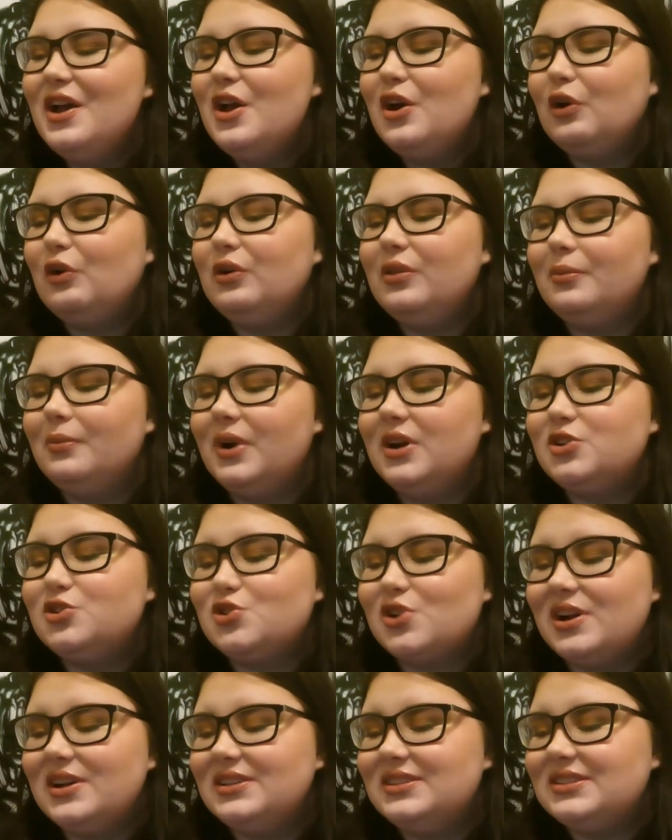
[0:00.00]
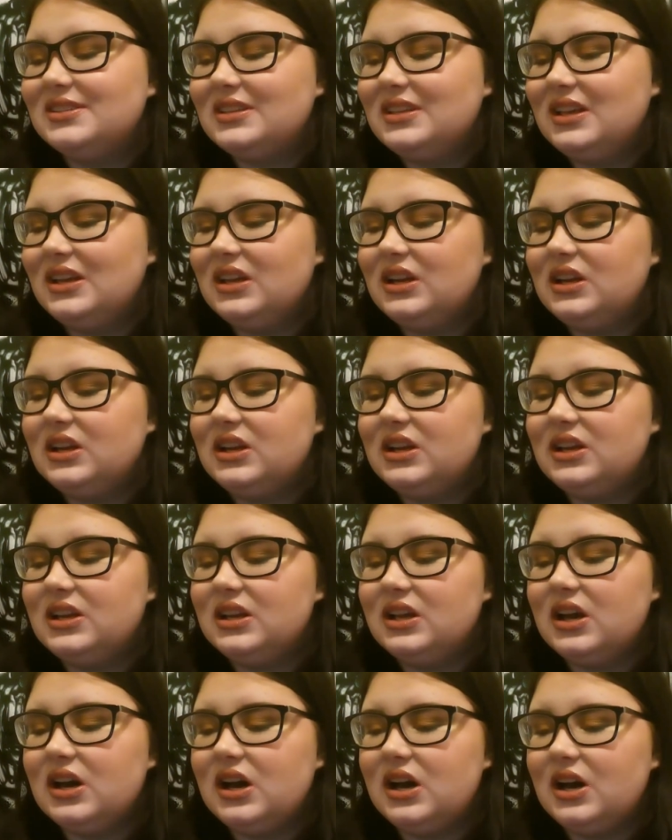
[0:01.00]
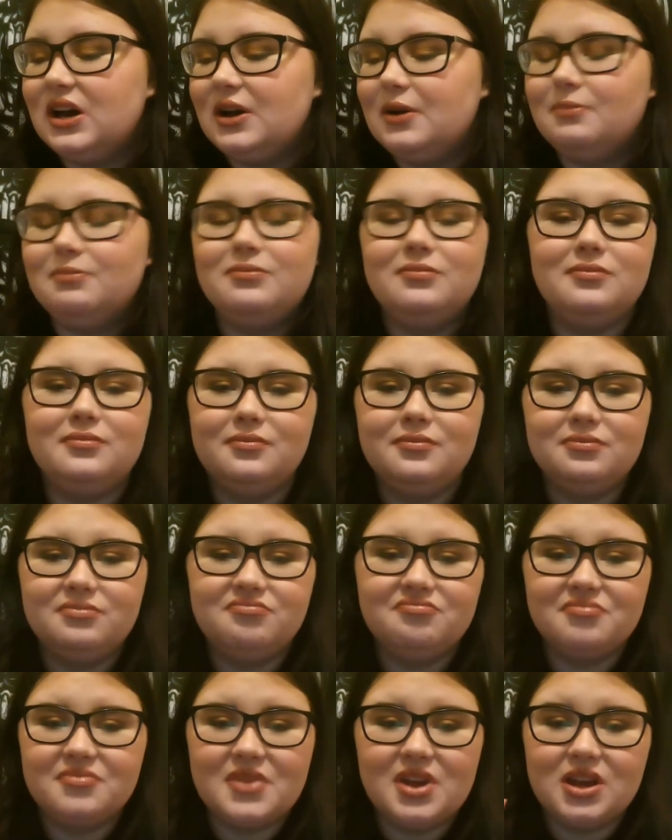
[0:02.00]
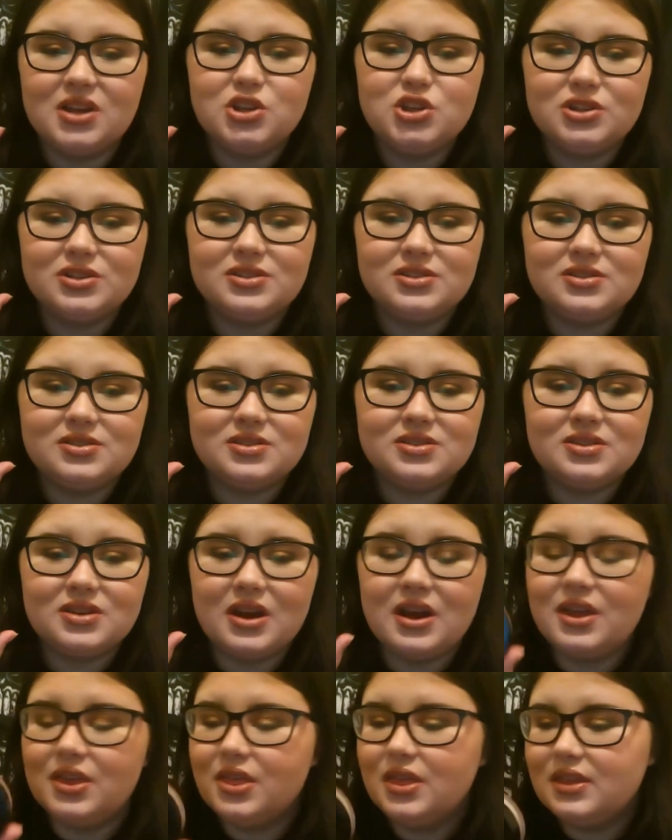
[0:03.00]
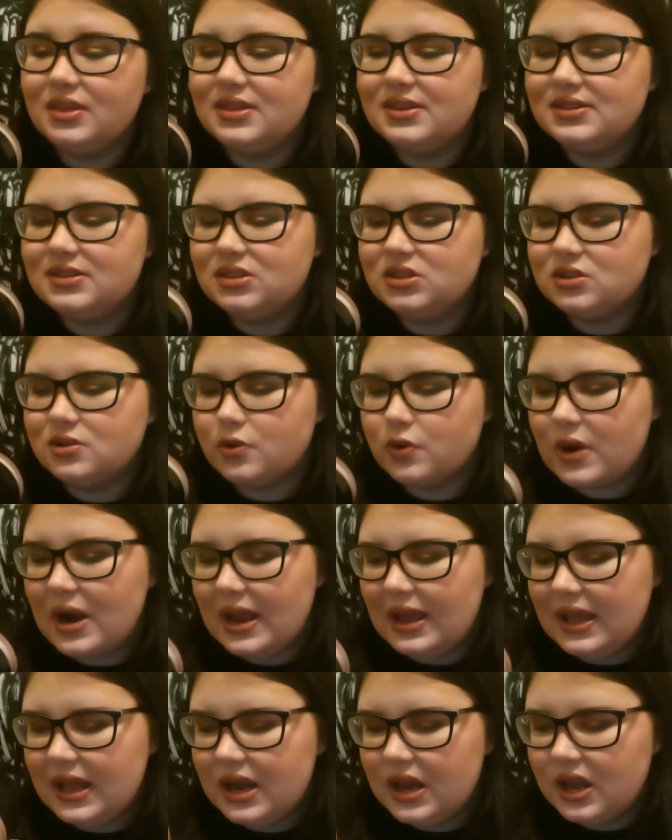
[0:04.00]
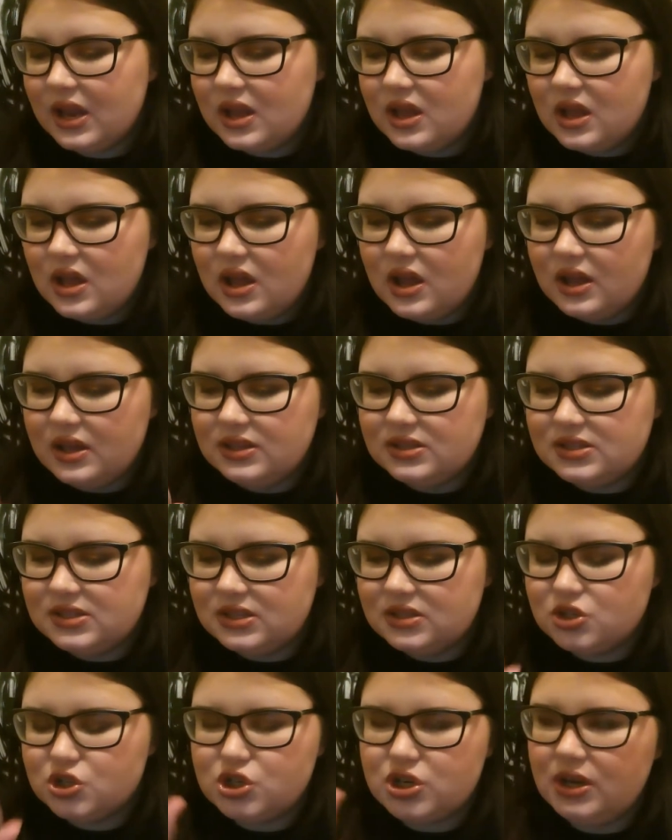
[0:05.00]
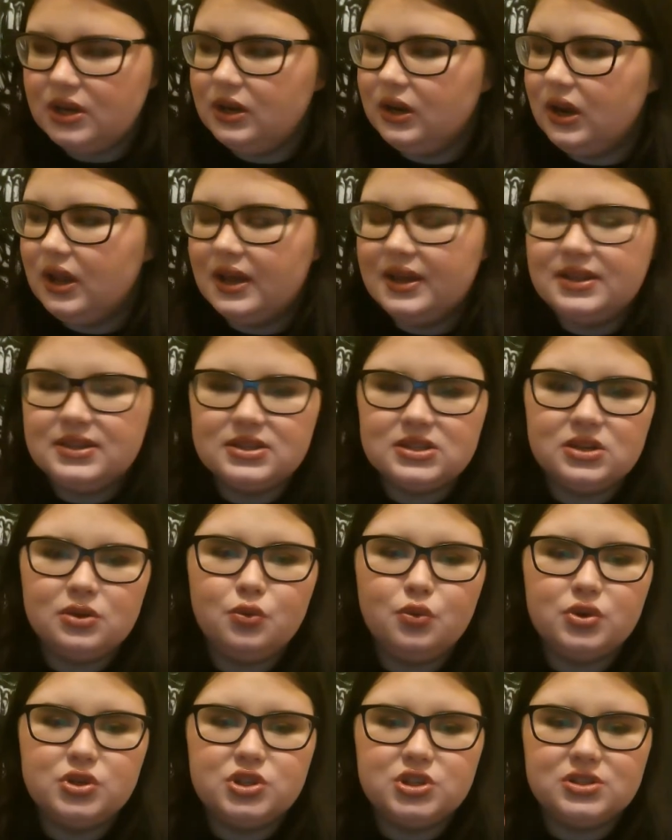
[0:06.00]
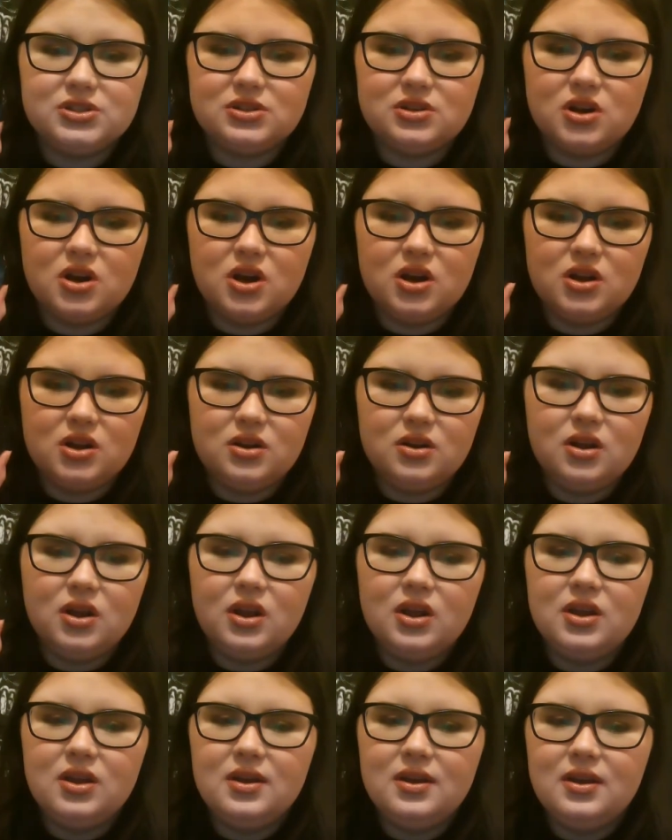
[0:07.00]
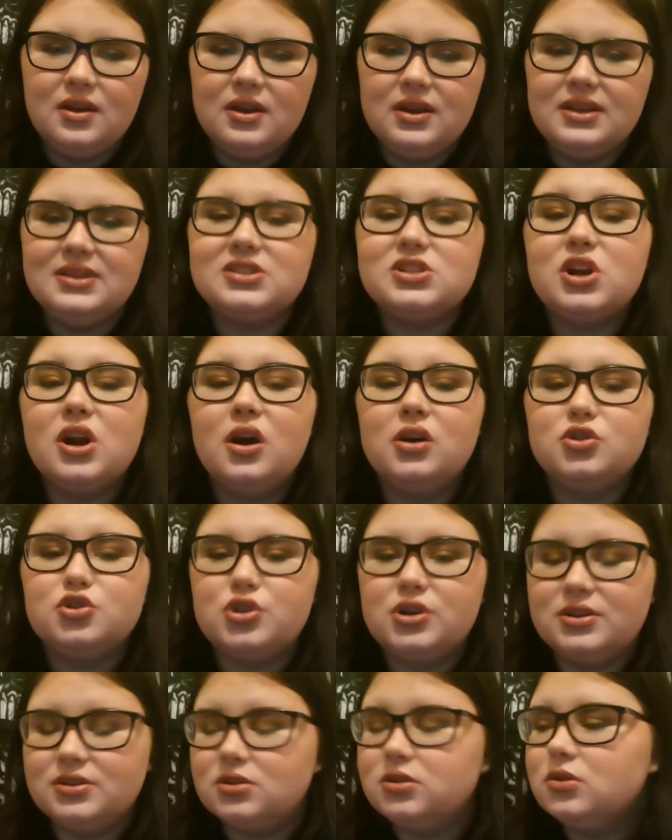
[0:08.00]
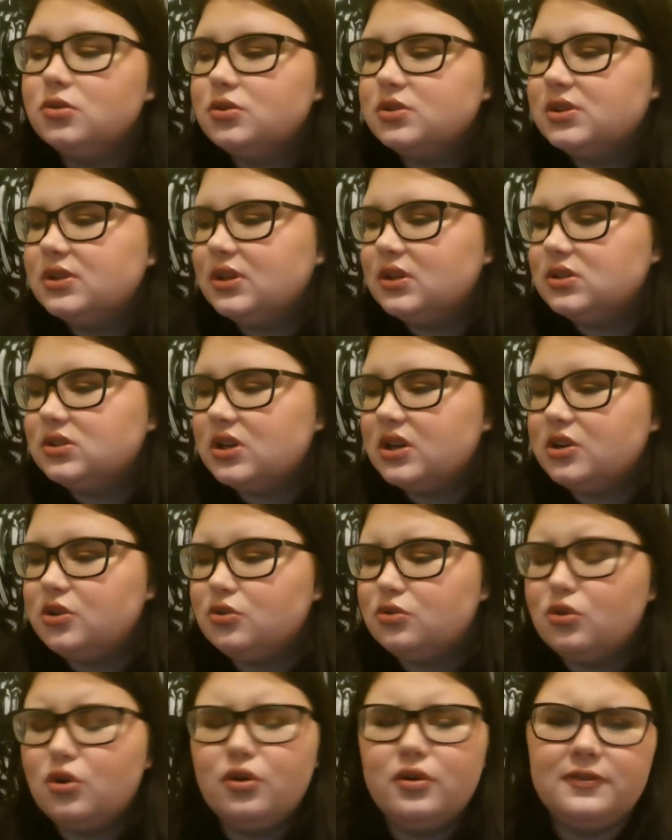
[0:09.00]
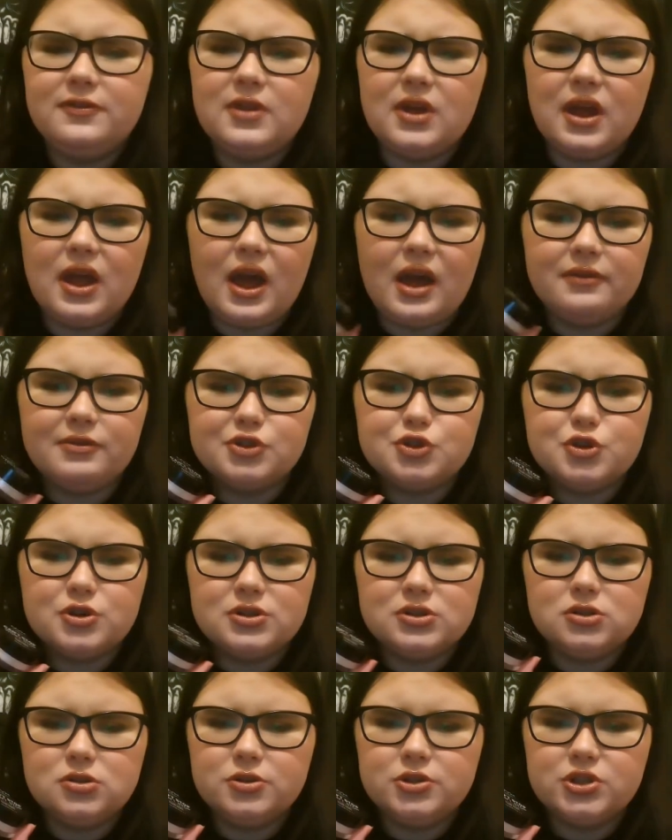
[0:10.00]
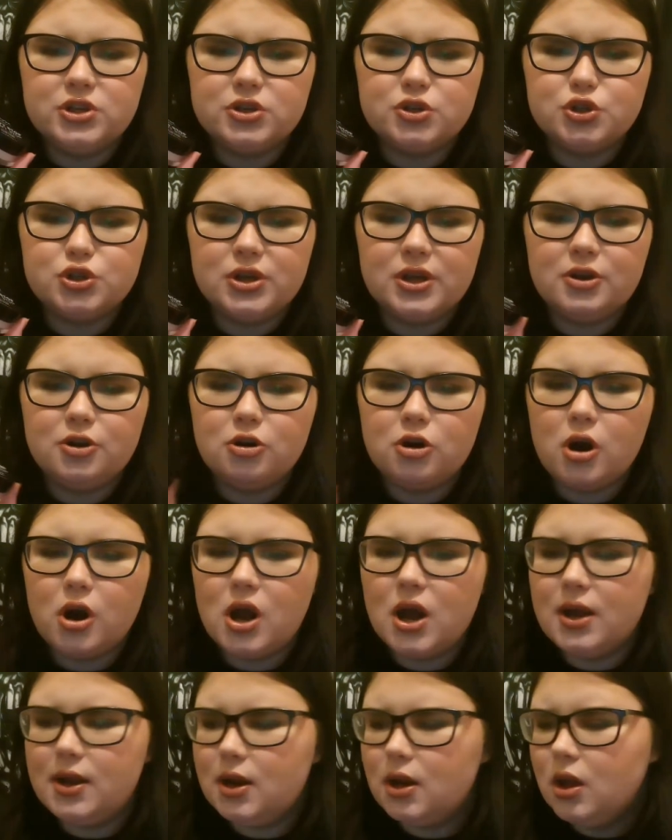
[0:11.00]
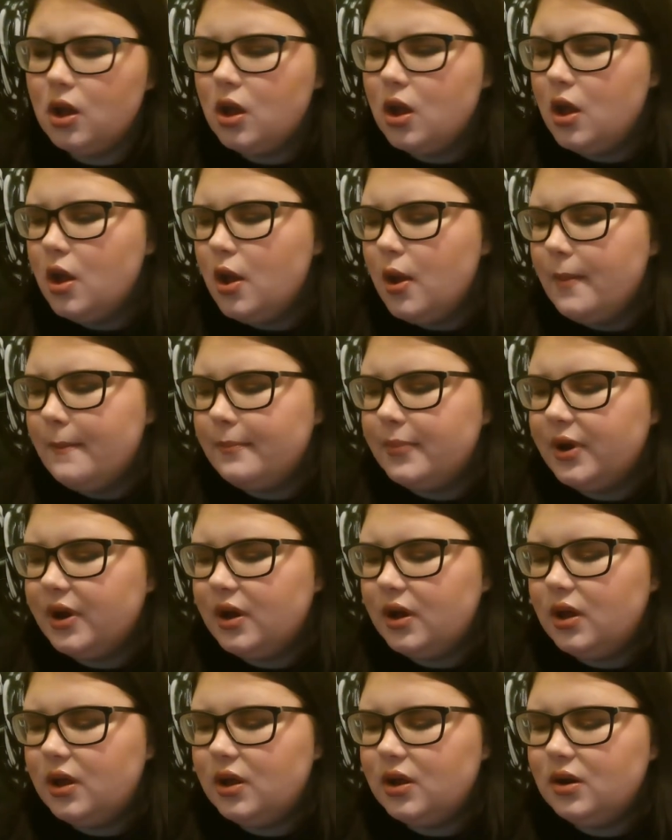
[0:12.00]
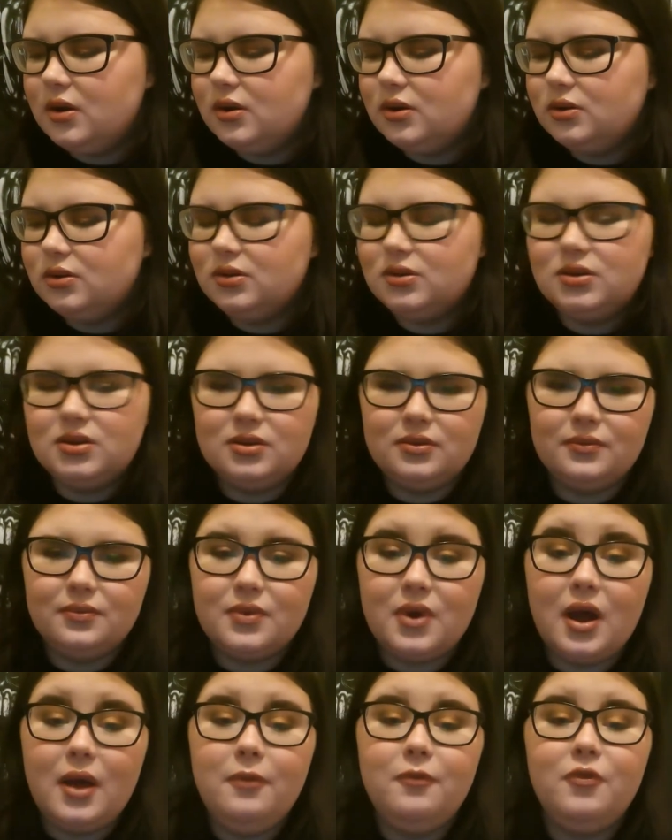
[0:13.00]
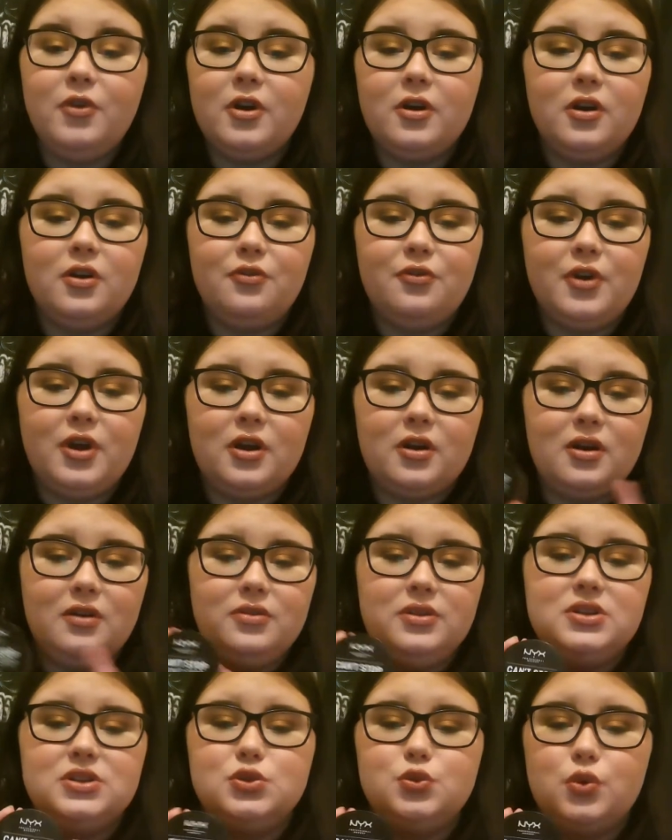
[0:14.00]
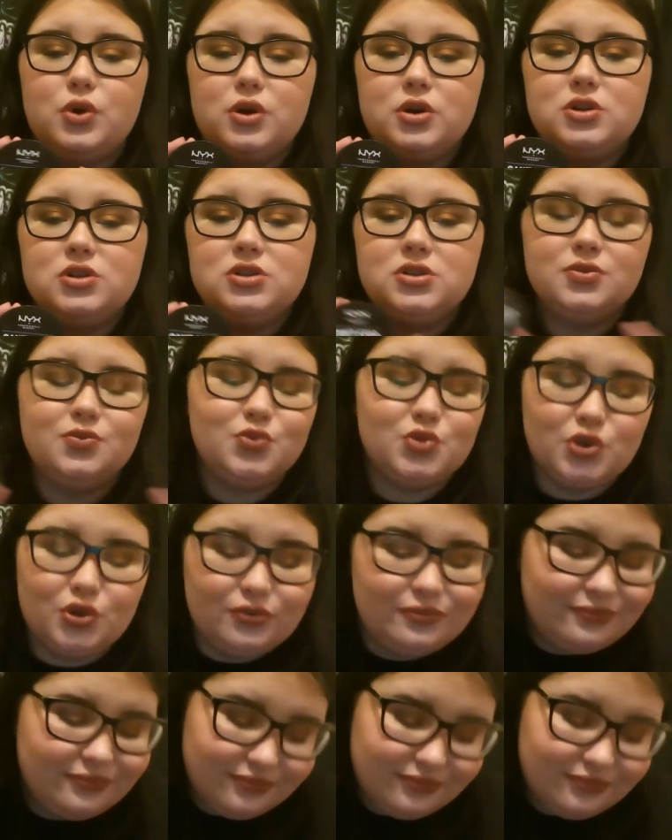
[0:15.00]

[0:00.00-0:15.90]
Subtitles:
With my dry skin, I think this is great. It's in the shade Light, which is not, it's not translucent. I don't know if they have a translucent shade or not, but I'm very fair and this works, so.